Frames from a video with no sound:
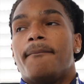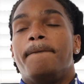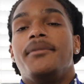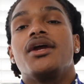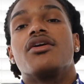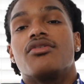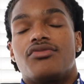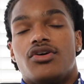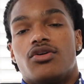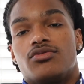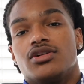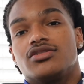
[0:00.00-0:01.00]
bigger
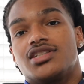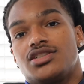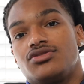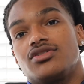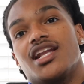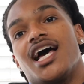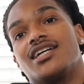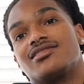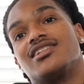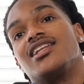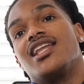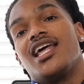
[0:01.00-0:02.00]
foam rollers that you can
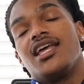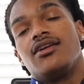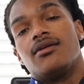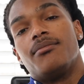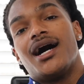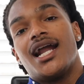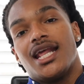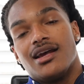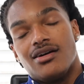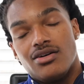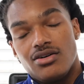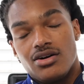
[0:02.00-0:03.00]
actually lay your body
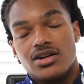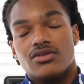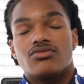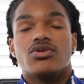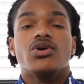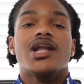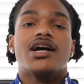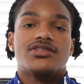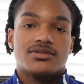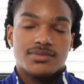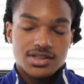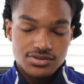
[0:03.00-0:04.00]
on and roll out
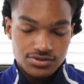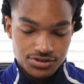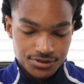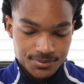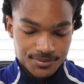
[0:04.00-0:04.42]
your muscles.